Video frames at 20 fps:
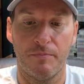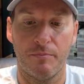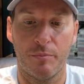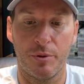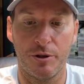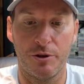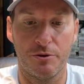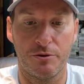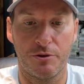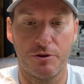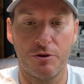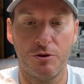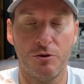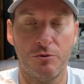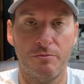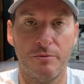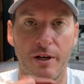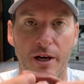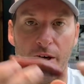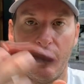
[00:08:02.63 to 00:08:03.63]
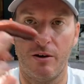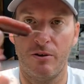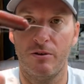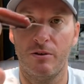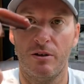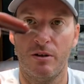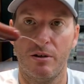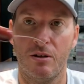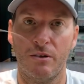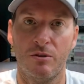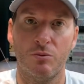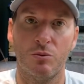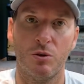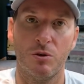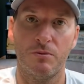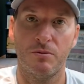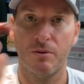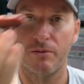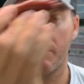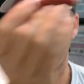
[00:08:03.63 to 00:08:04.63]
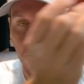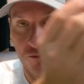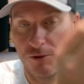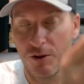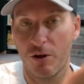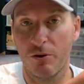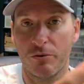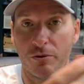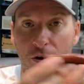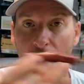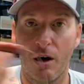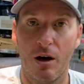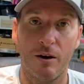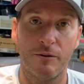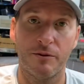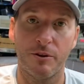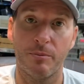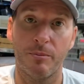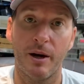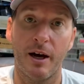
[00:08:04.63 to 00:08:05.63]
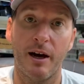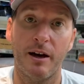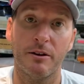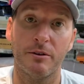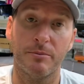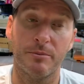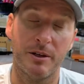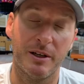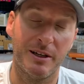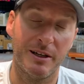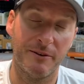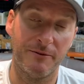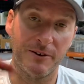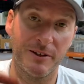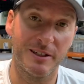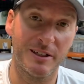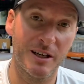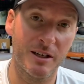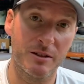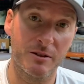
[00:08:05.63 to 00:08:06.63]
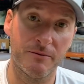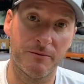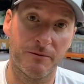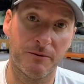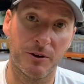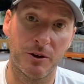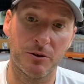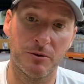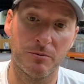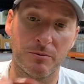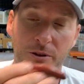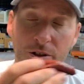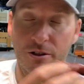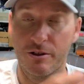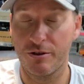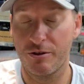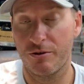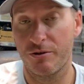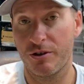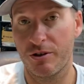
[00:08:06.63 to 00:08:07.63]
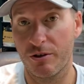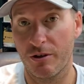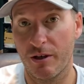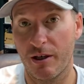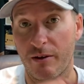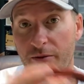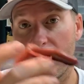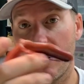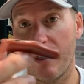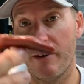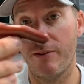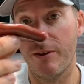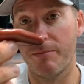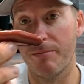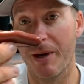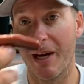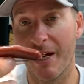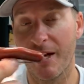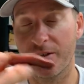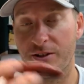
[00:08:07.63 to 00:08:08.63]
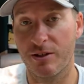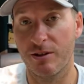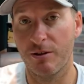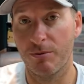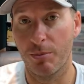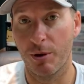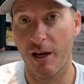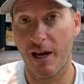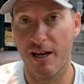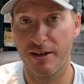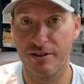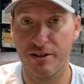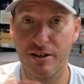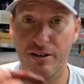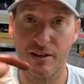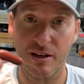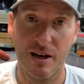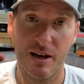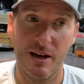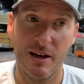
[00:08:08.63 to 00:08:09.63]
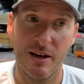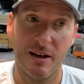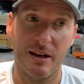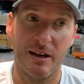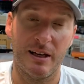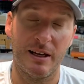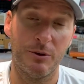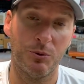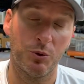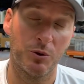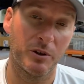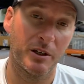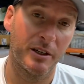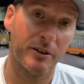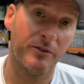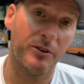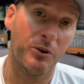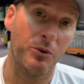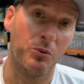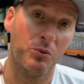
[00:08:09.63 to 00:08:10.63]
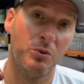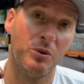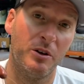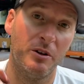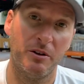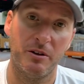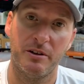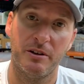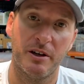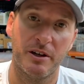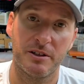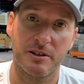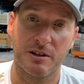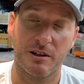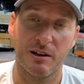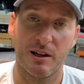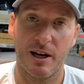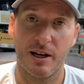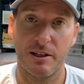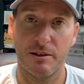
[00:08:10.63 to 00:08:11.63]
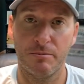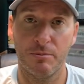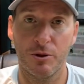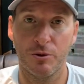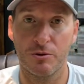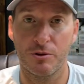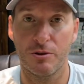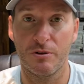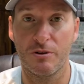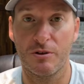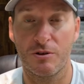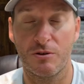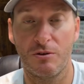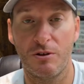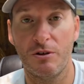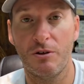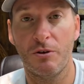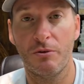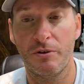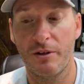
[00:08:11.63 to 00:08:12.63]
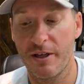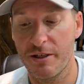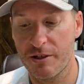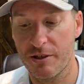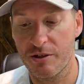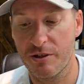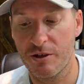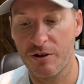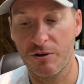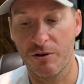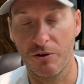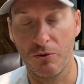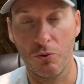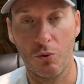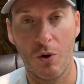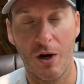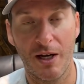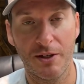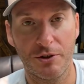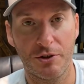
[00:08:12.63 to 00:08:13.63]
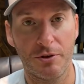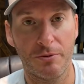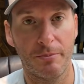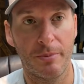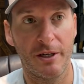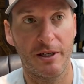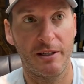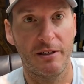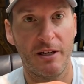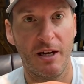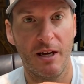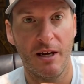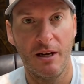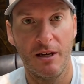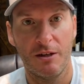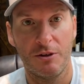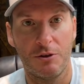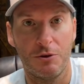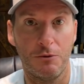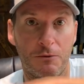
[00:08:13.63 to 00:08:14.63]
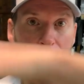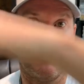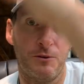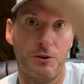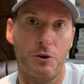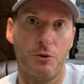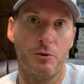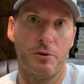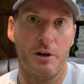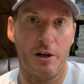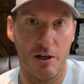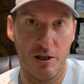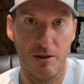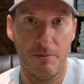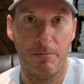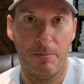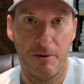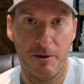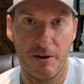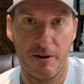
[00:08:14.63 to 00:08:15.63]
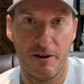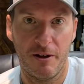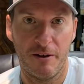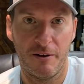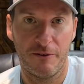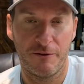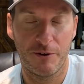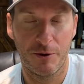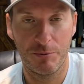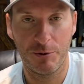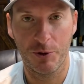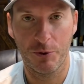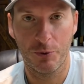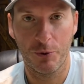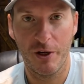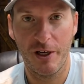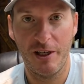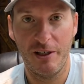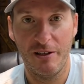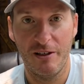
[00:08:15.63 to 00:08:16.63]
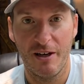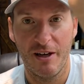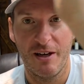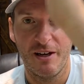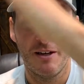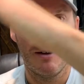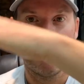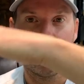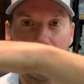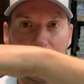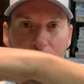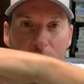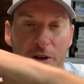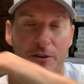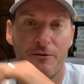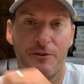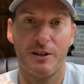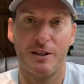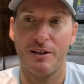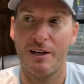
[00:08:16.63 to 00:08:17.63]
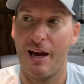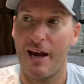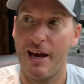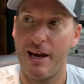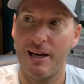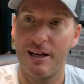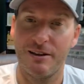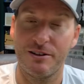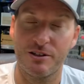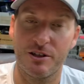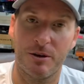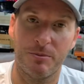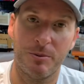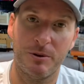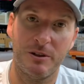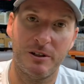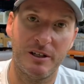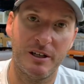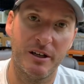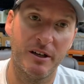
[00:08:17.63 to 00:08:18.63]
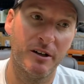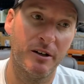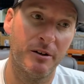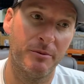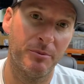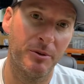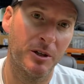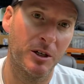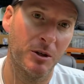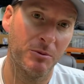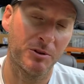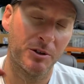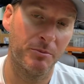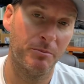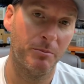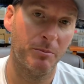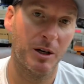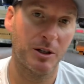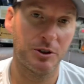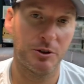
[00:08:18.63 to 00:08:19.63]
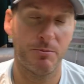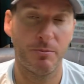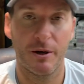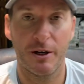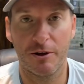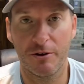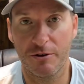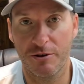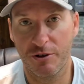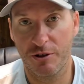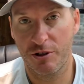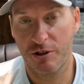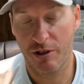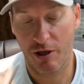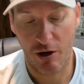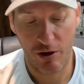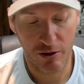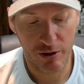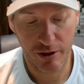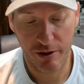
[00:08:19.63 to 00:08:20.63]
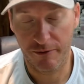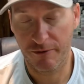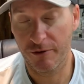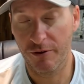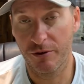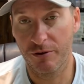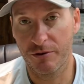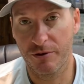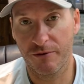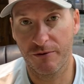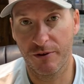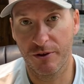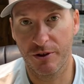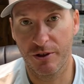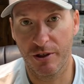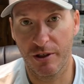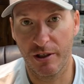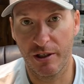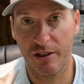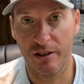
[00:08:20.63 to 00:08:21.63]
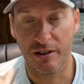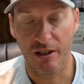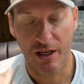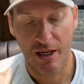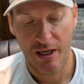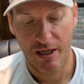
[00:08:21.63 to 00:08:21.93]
But your tube now will float off the bottom, and if it doesn't float because you still have heavy mass in the plastic, it will give it a really nice gliding motion. So you don't necessarily want your bait to float up from your weight, but if it hangs up in the air, it becomes a much better target for those fish to eat.